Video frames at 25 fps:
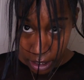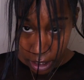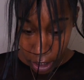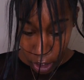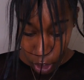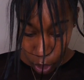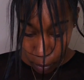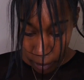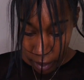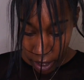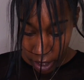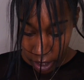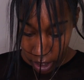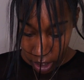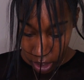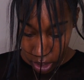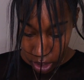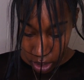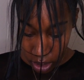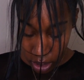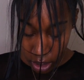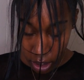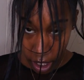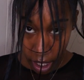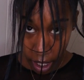sitting on my
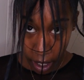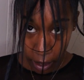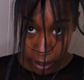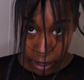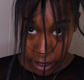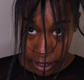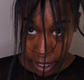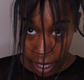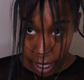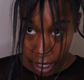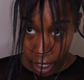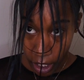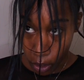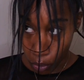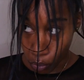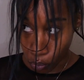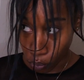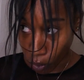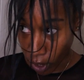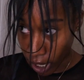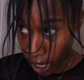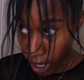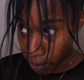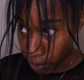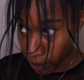edges. I set it
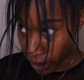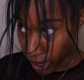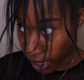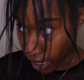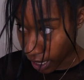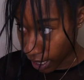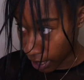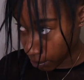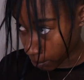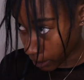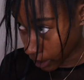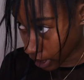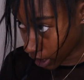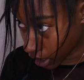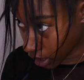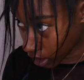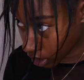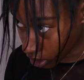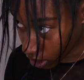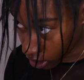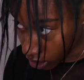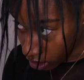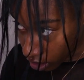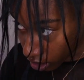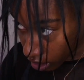right behind my
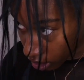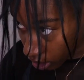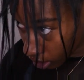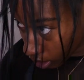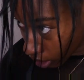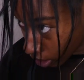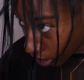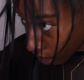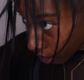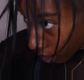edges.